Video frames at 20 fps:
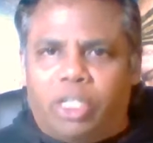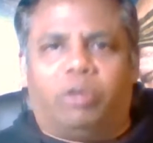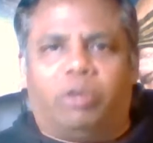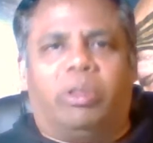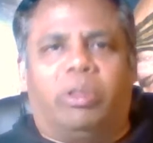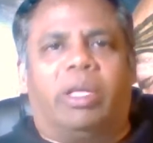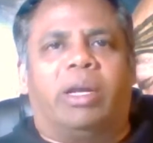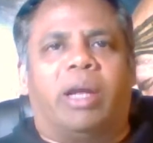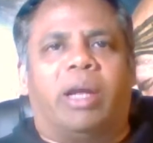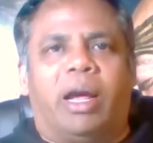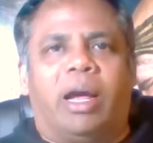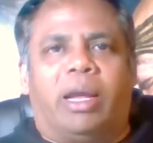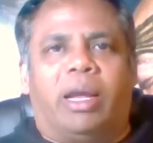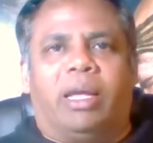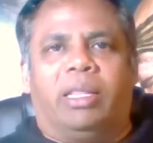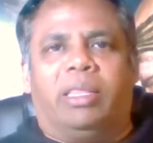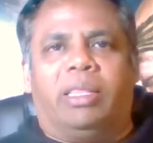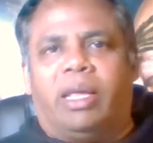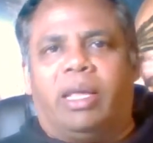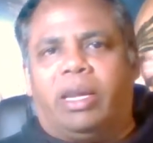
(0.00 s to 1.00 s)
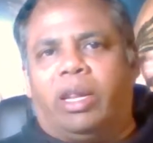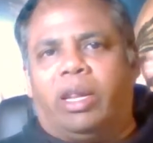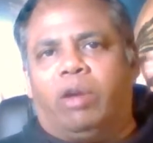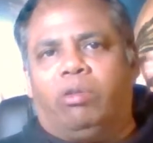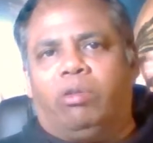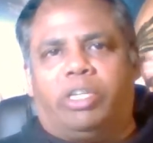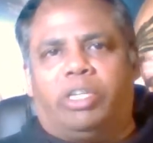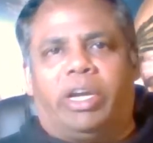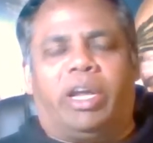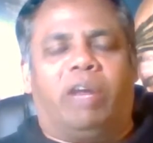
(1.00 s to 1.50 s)
so that I can then,
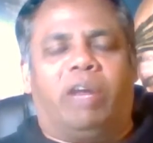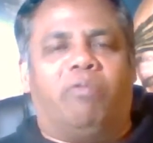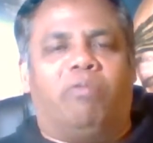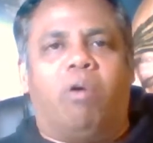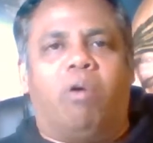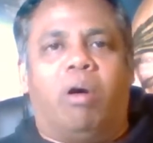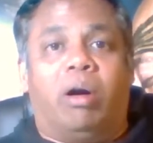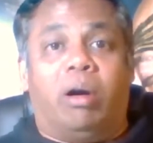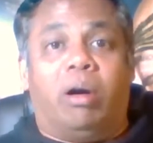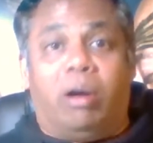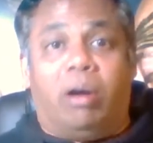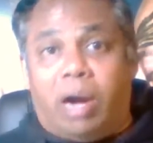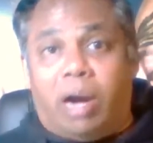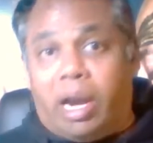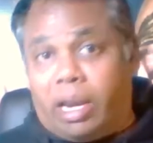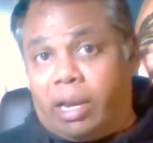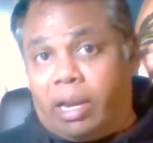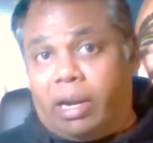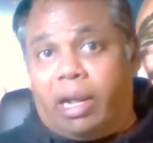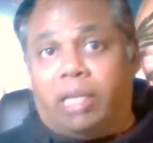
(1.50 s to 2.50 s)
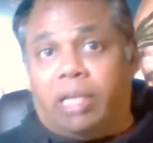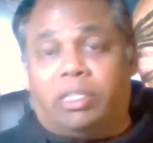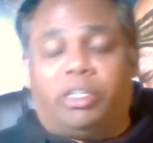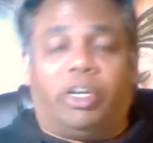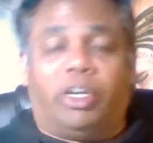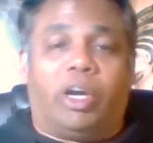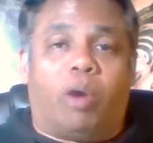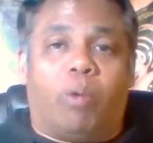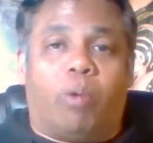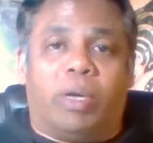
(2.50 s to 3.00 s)
take it for, I can
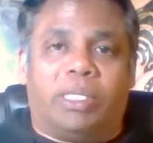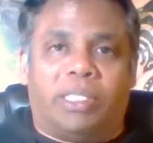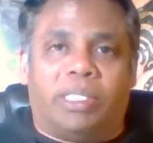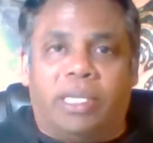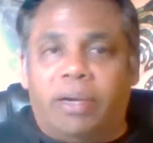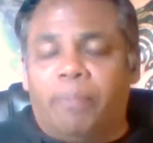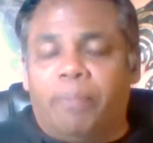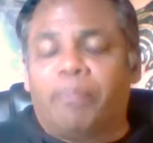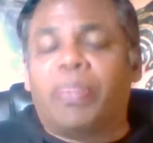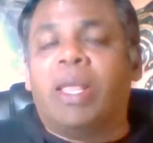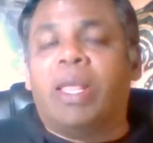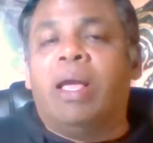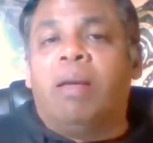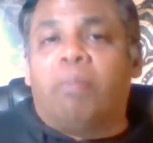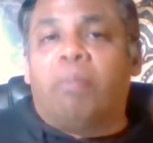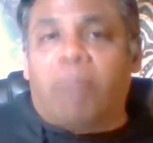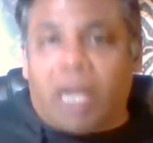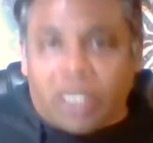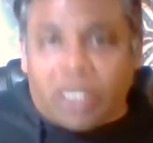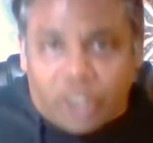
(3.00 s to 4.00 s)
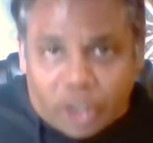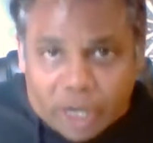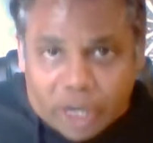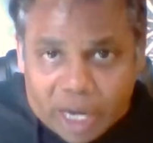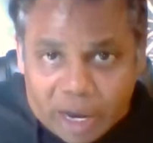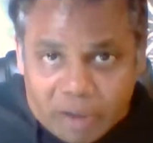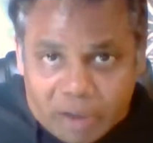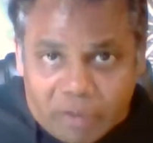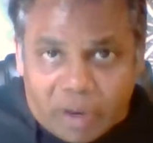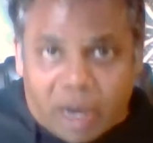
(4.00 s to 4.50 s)
answer your question. Plus, you
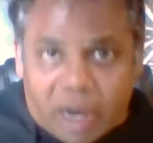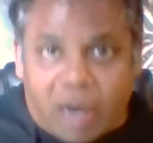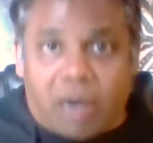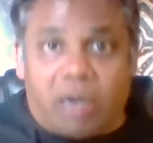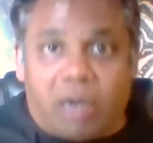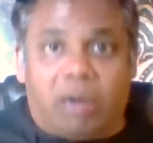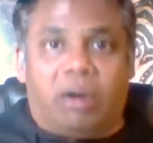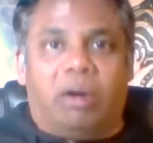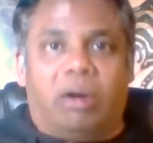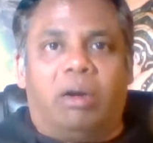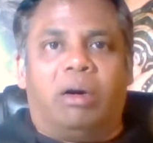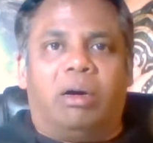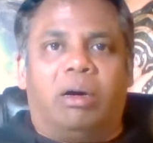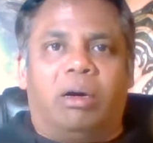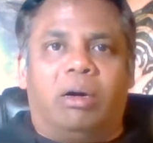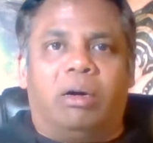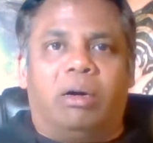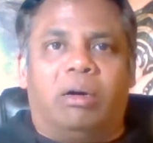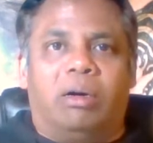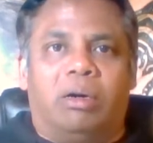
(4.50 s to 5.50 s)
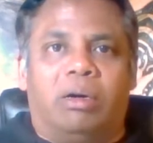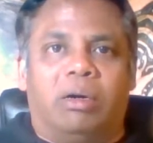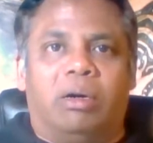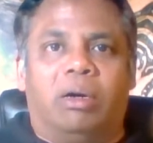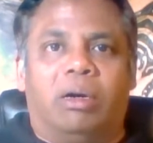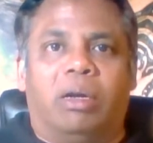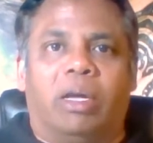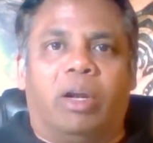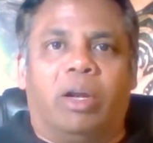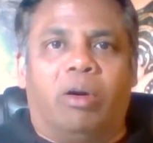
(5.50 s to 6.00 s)
give our,
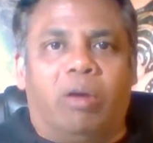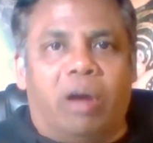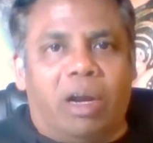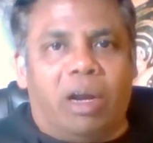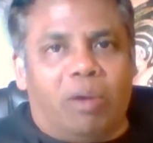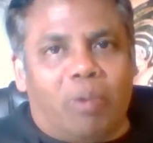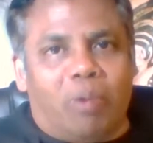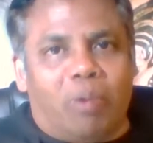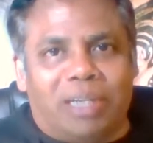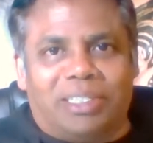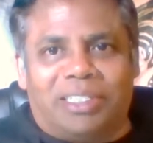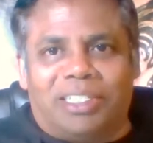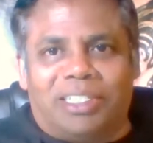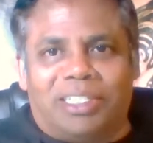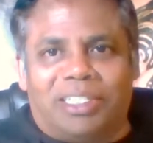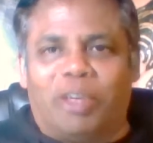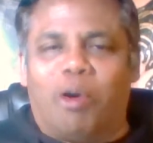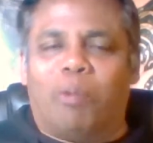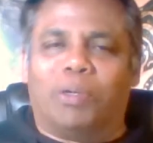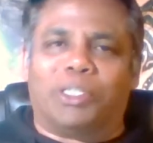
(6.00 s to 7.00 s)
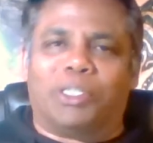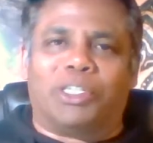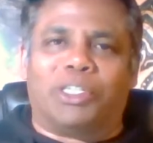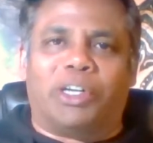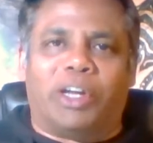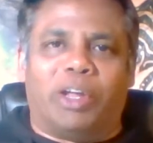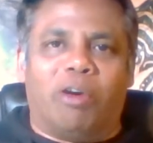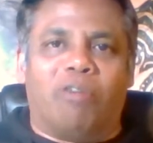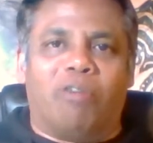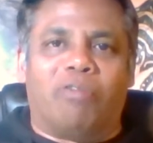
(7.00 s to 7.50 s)
advisors the
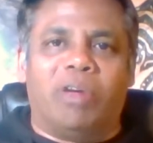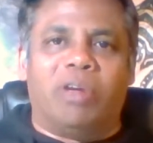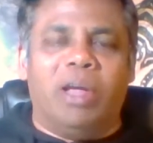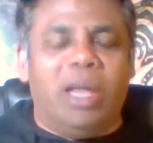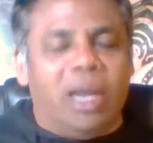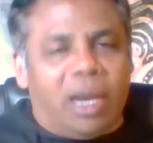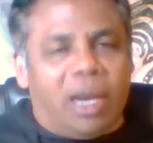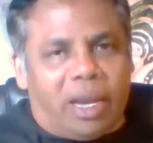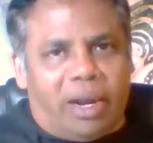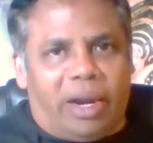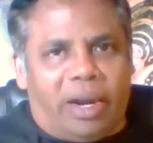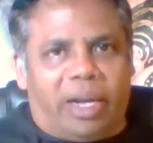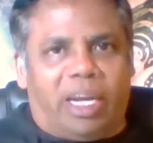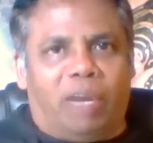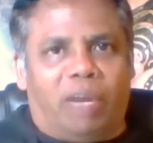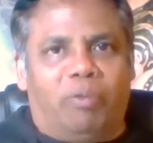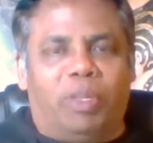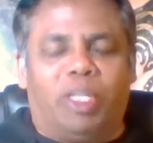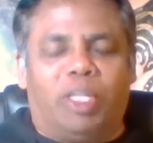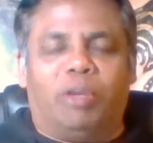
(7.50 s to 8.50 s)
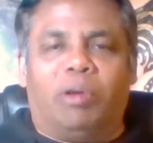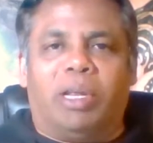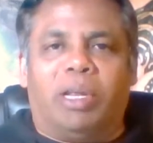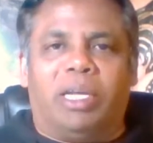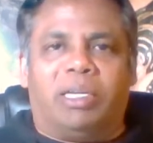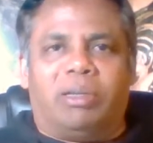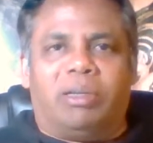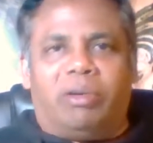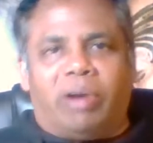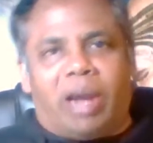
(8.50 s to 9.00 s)
opportunity of connecting with you
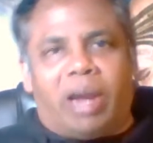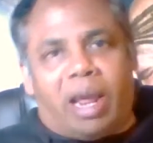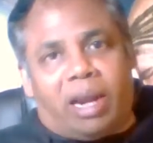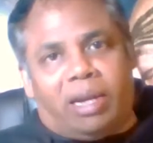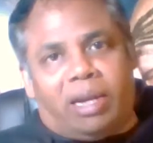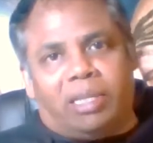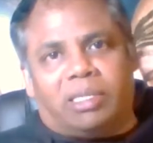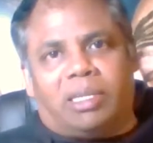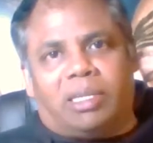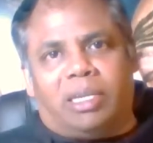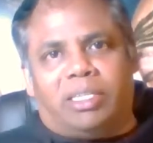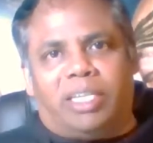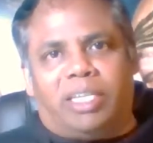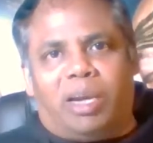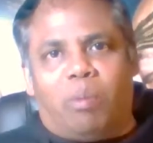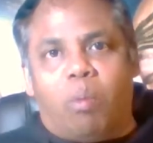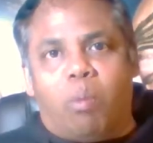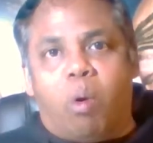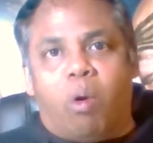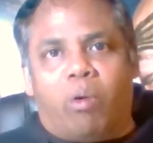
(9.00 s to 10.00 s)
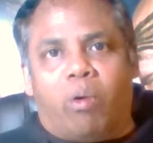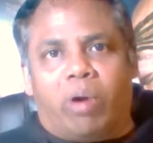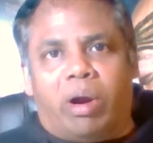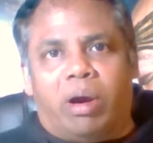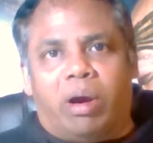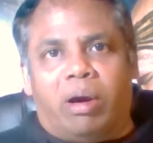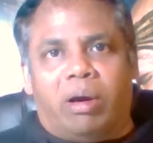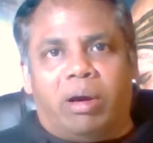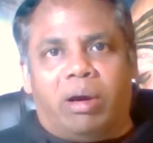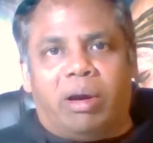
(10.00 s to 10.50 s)
later and discussing more
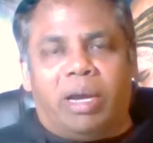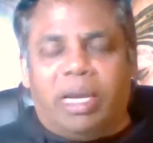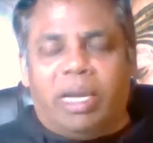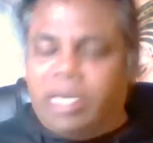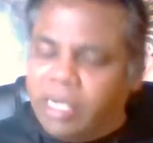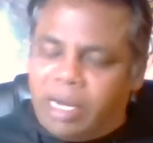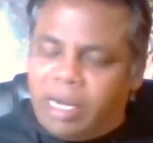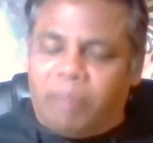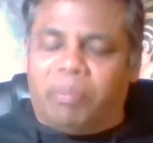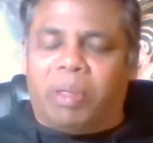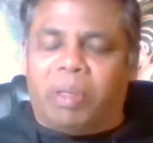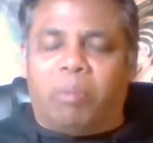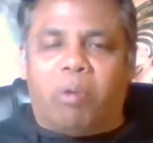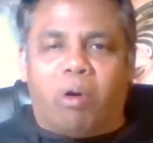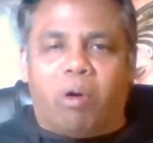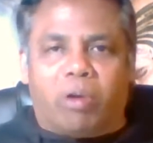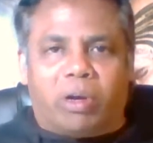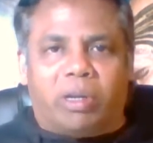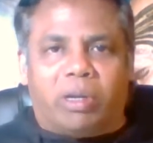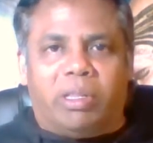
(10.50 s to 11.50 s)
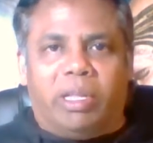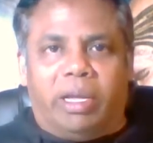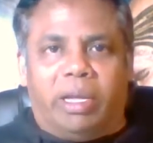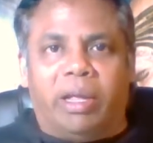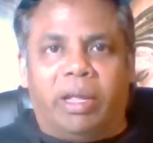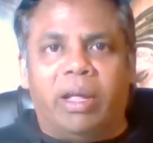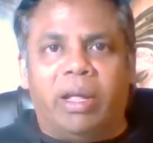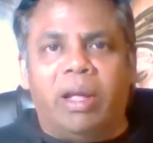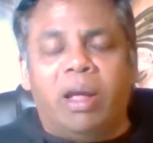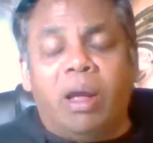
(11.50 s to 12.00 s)
in depth about
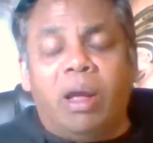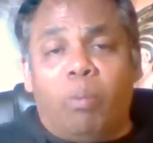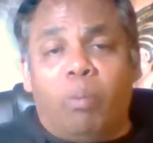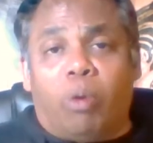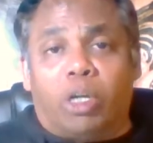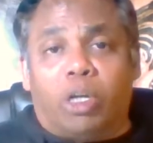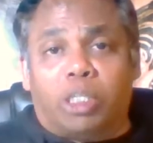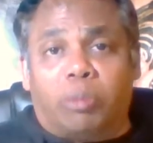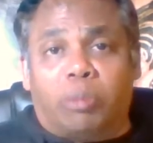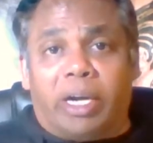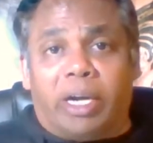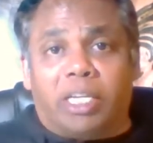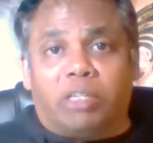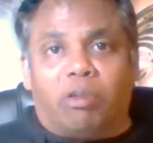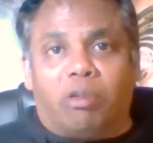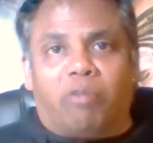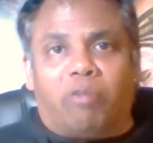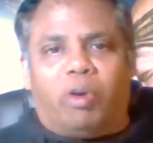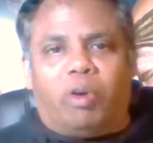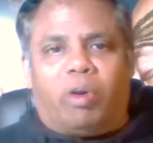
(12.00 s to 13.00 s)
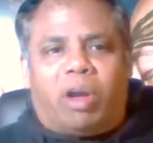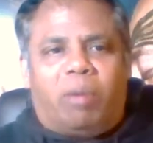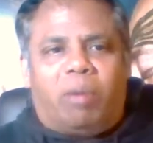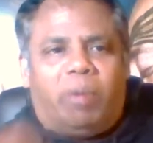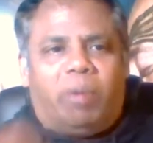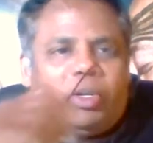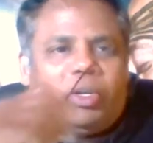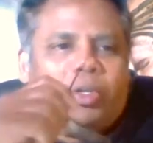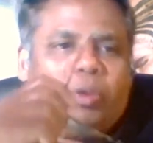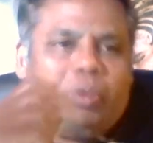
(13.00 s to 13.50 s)
the possibilities of you
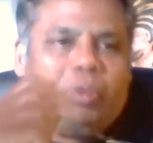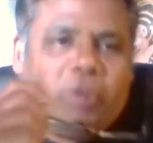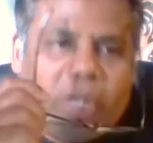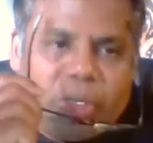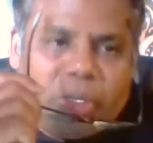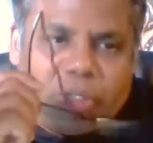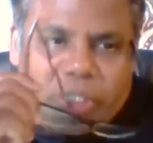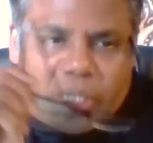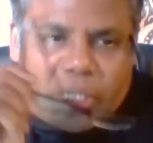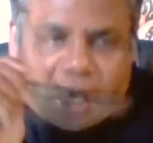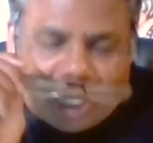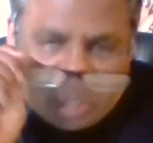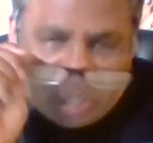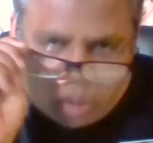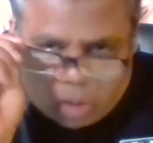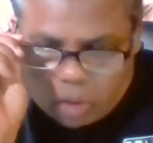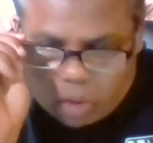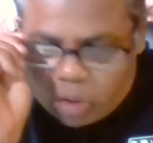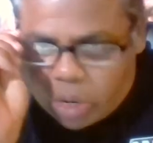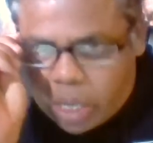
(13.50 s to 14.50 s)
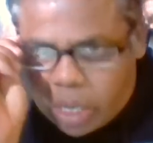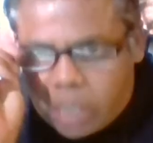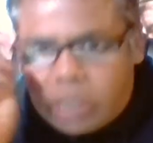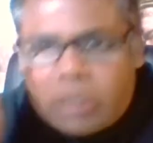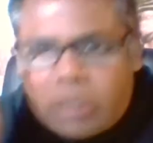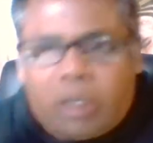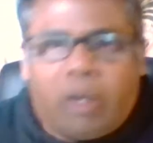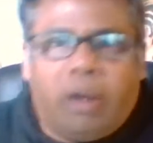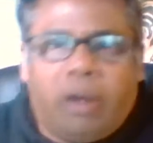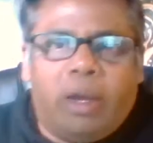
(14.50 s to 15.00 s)
coming to New Zealand. All right,
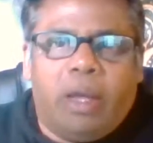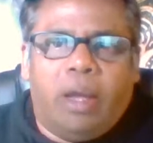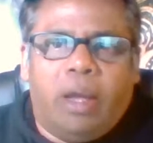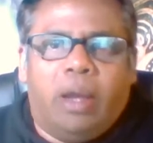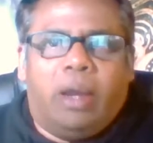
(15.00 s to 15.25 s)
so